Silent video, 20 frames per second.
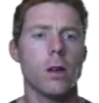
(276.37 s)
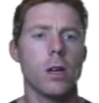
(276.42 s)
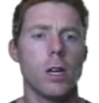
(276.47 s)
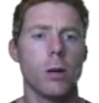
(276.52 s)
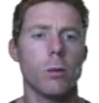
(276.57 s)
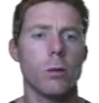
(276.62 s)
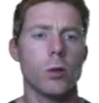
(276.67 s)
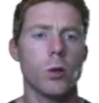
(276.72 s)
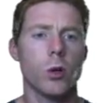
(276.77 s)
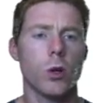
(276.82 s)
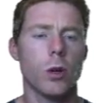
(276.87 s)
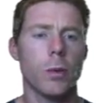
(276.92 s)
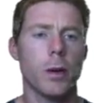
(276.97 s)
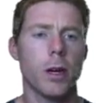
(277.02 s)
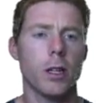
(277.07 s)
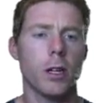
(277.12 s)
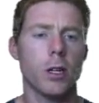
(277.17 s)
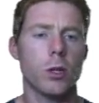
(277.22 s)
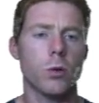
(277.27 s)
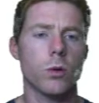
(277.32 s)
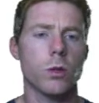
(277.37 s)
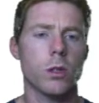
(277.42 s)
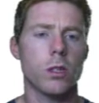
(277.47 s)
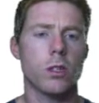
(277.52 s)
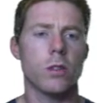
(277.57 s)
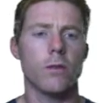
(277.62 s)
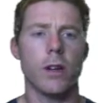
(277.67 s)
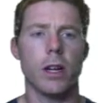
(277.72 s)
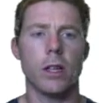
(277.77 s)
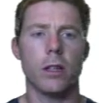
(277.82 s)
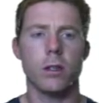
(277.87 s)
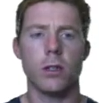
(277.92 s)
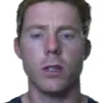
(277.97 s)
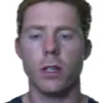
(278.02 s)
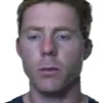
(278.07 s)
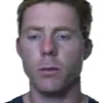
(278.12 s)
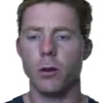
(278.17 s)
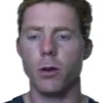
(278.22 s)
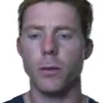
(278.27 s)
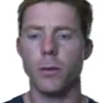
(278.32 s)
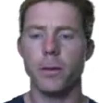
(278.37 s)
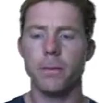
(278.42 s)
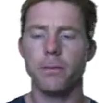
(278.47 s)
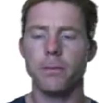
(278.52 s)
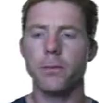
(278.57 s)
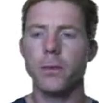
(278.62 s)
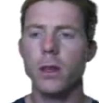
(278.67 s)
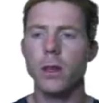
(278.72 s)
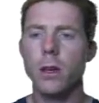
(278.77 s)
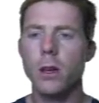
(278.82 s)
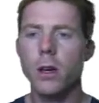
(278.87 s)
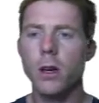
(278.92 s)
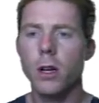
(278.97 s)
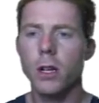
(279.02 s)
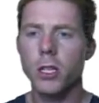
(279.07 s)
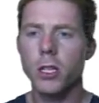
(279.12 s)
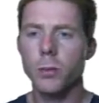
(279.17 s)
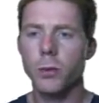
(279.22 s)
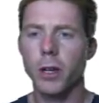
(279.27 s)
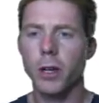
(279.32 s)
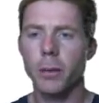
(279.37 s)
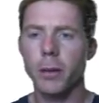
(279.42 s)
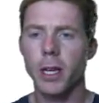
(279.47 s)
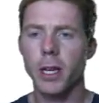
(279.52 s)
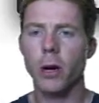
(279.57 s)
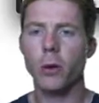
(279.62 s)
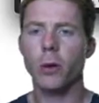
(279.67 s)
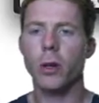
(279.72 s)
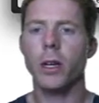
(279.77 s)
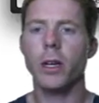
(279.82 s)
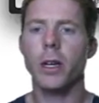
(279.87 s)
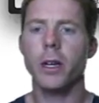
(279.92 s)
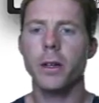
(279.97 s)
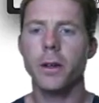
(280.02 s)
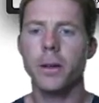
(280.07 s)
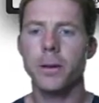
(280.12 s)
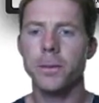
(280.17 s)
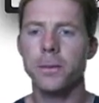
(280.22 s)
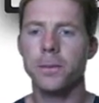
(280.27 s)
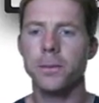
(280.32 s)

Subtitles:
And we'll talk about these resistor values in a moment. Let's bring up the calculator.